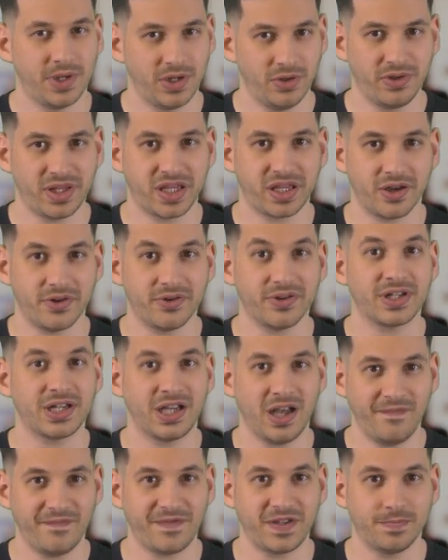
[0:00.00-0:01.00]
but also
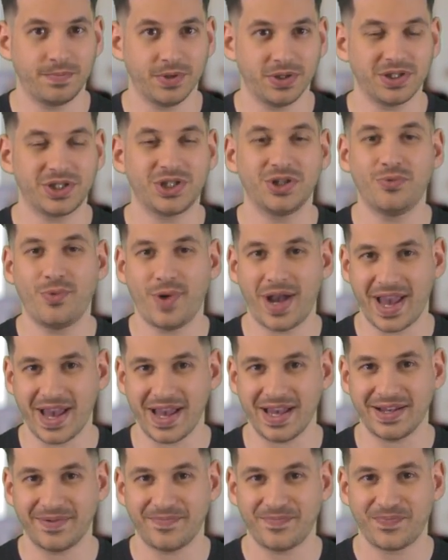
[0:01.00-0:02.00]
comfortable to
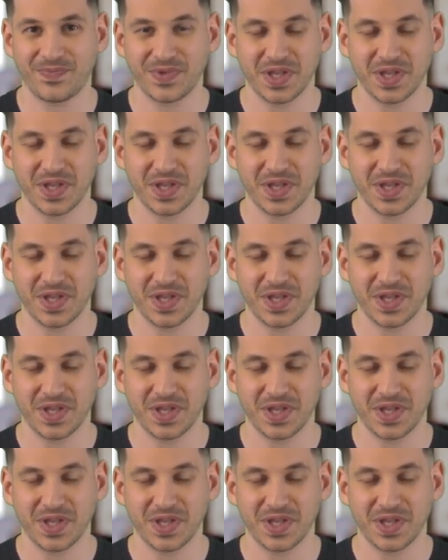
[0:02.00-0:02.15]
wear.